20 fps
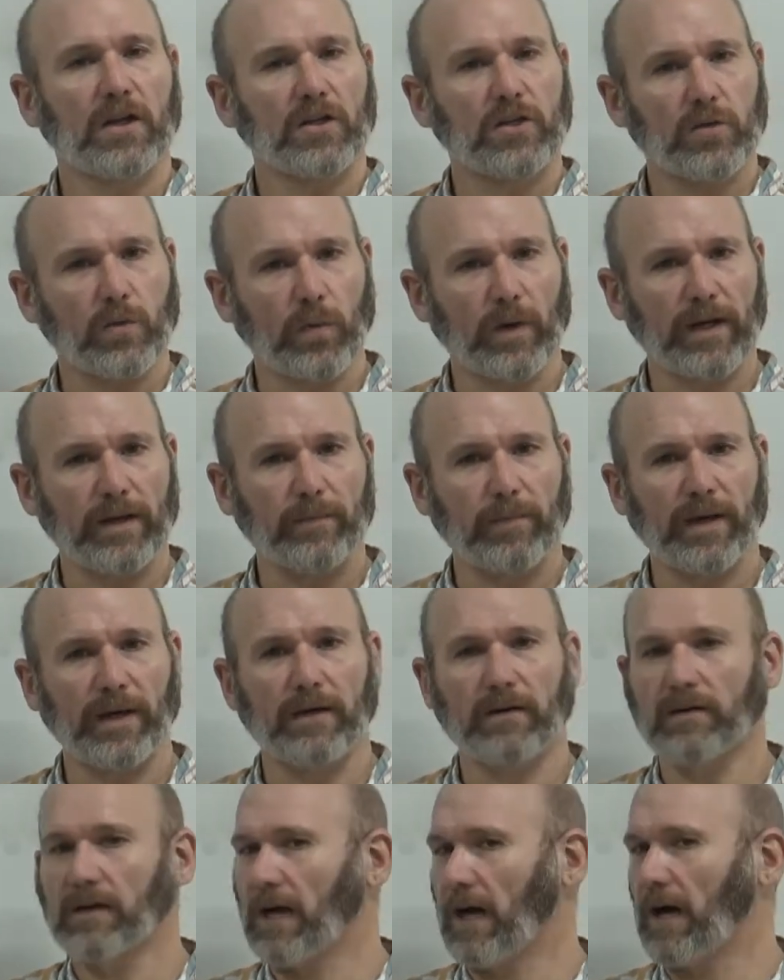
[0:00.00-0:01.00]

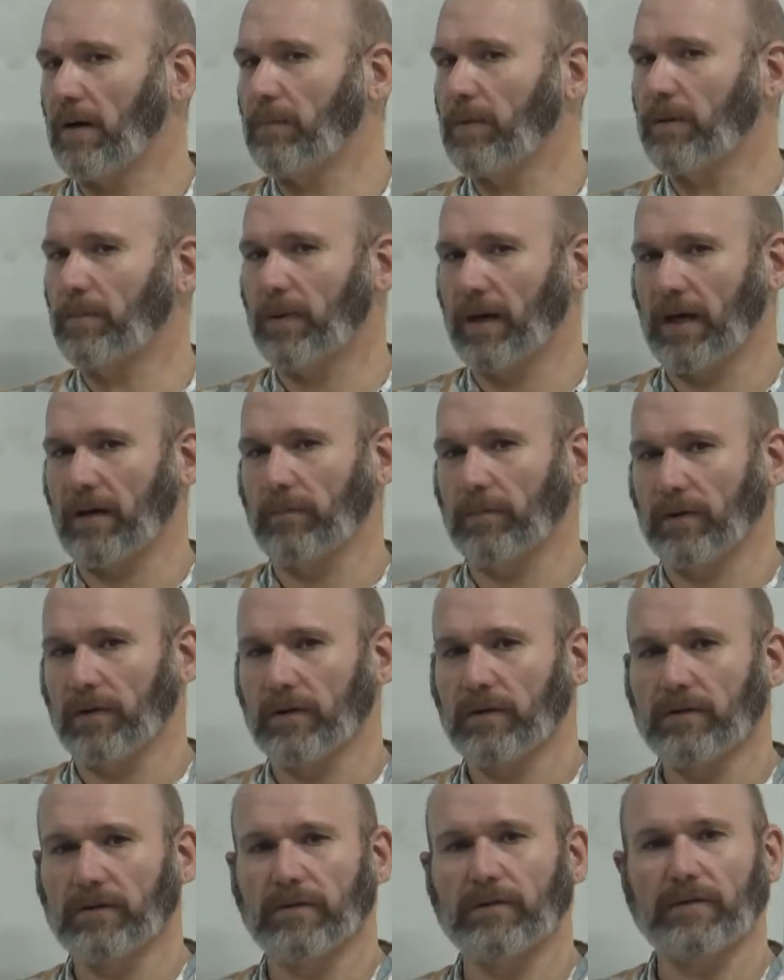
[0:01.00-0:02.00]
20-pound copy paper
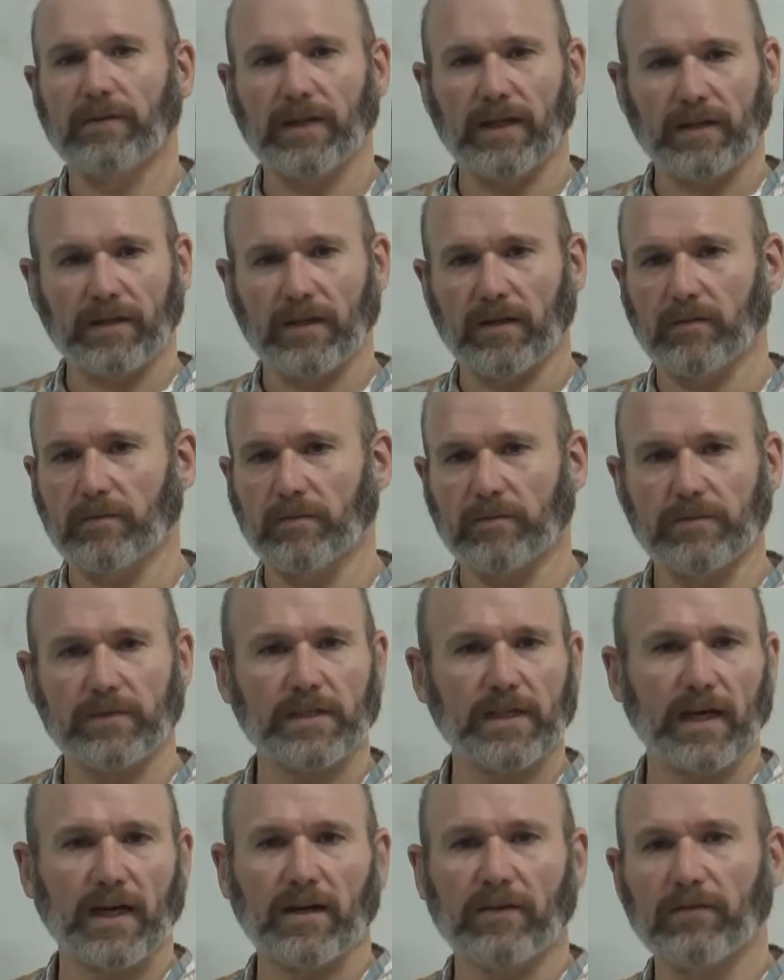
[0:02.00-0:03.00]
that comes
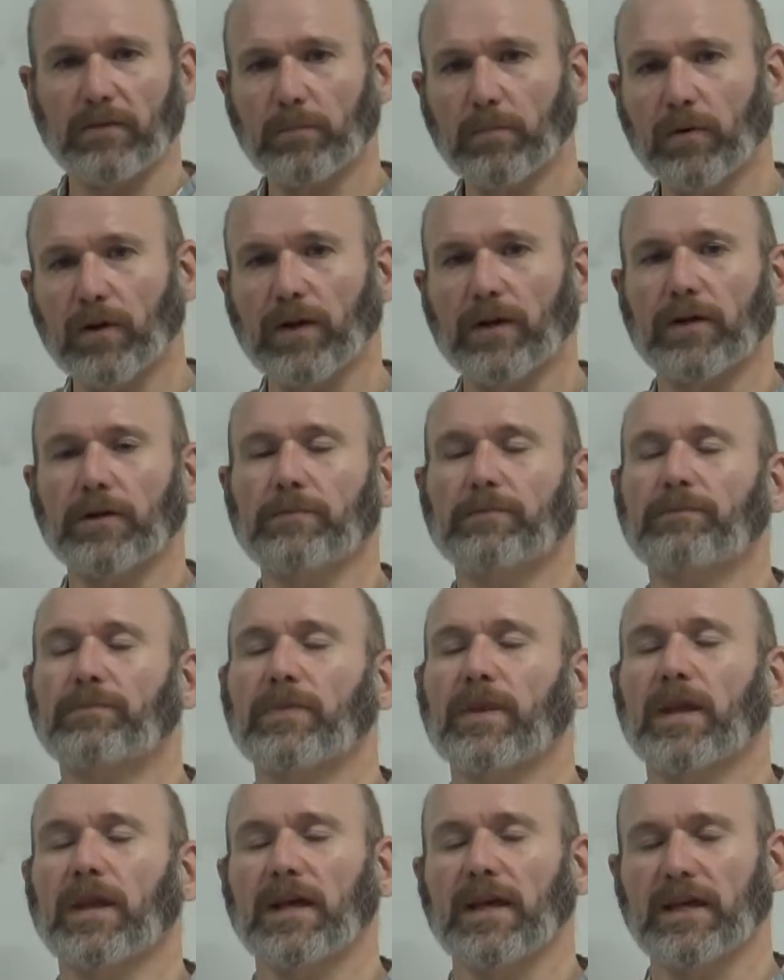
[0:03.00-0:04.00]
out of the printer
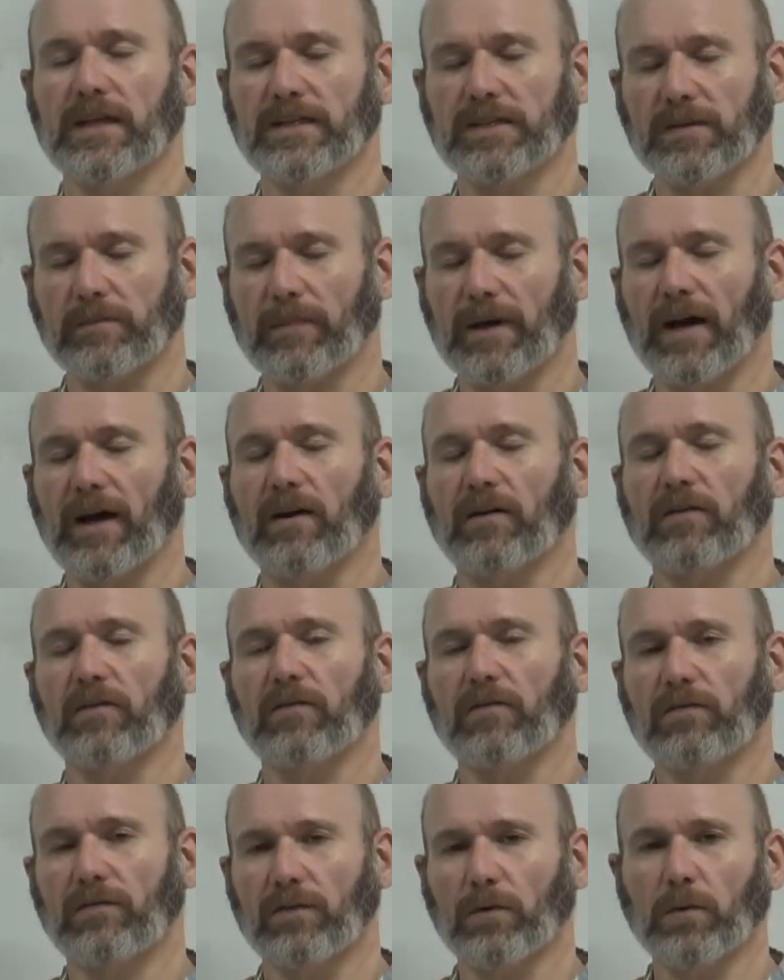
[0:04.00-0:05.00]
is about
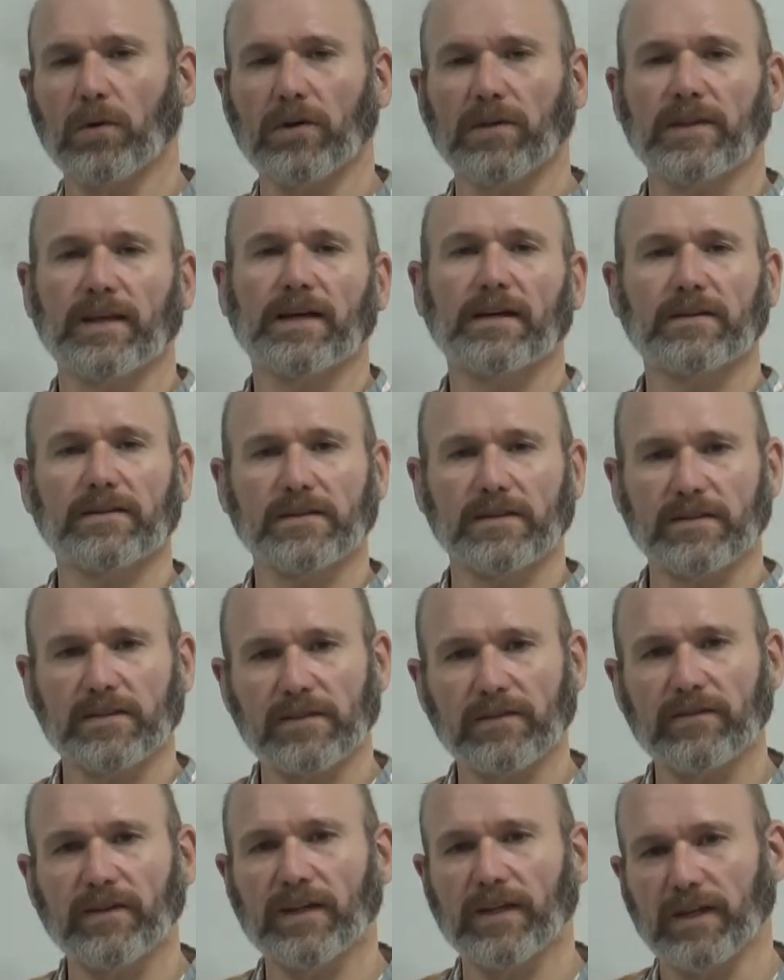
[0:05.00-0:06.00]
4 thousandths
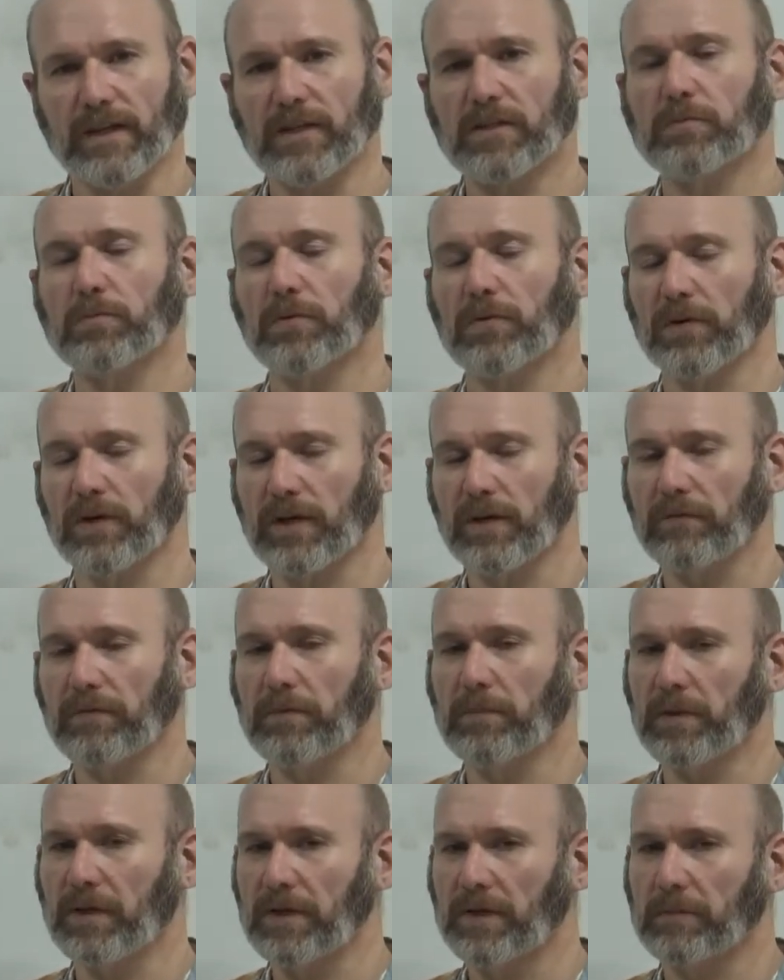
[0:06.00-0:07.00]
of an inch, pretty
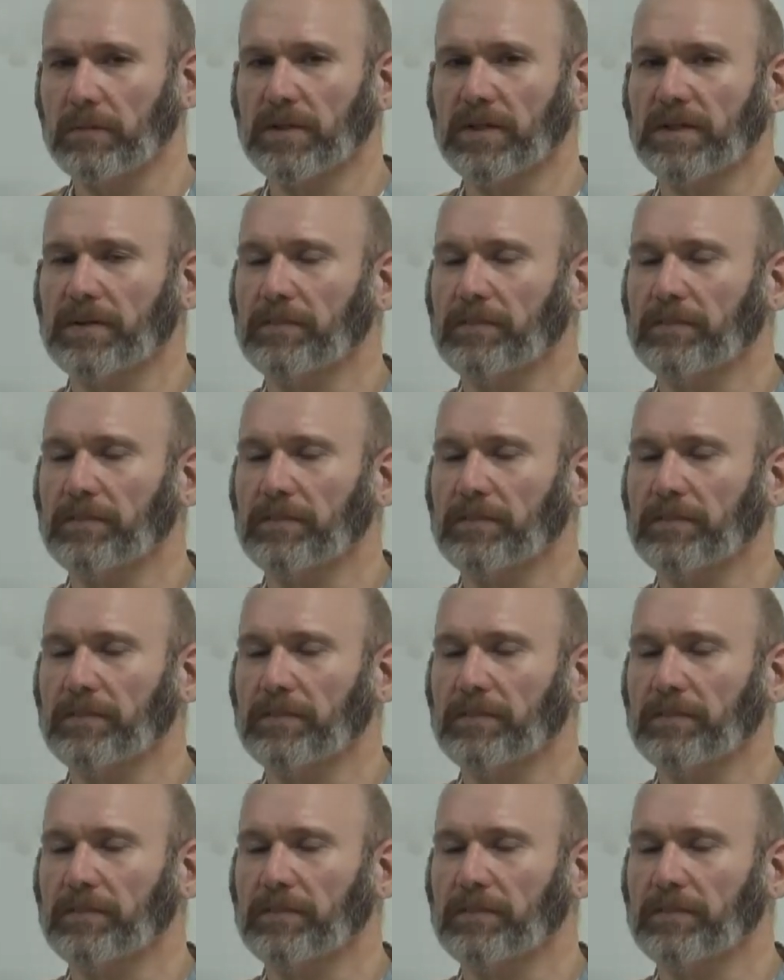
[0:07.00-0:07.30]
repeatable.